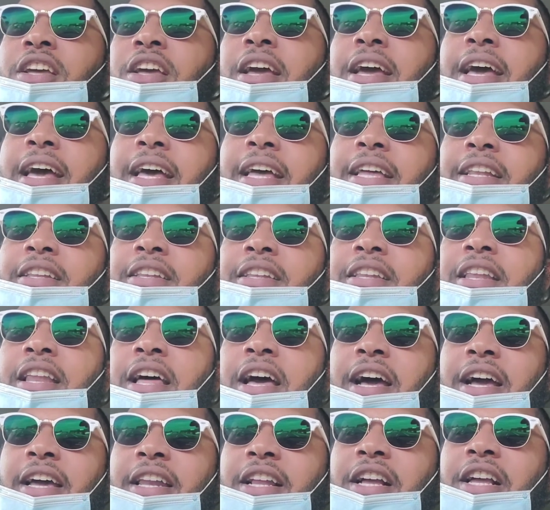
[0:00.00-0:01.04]
at
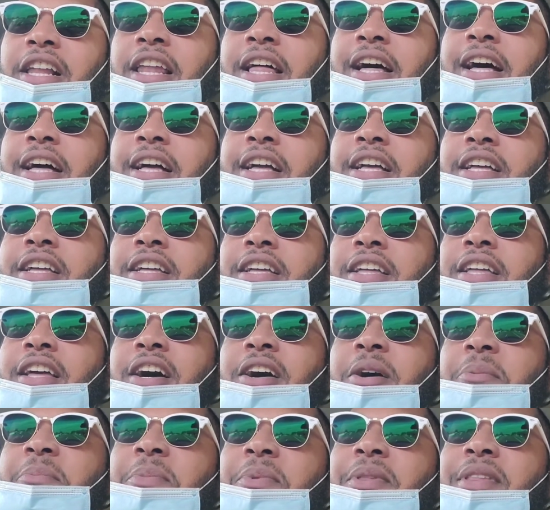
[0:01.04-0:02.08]
9 o'clock.
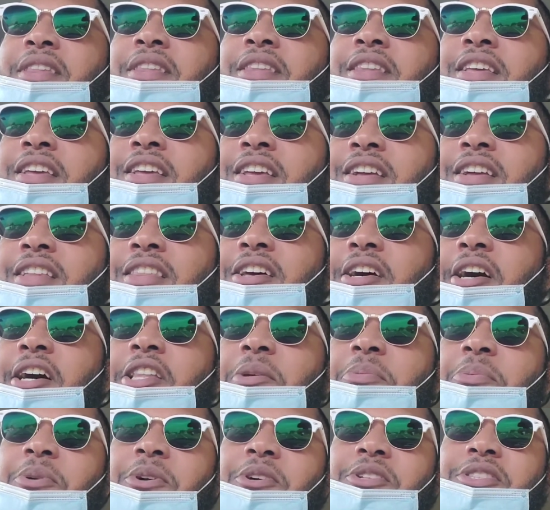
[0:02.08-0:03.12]
The
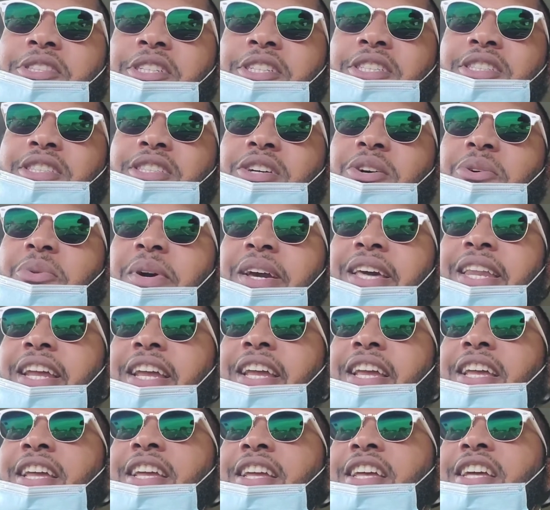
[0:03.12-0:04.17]
other person is still
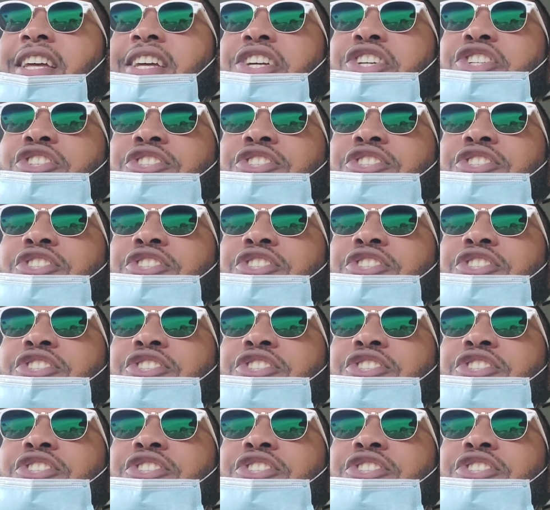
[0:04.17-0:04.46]
waiting.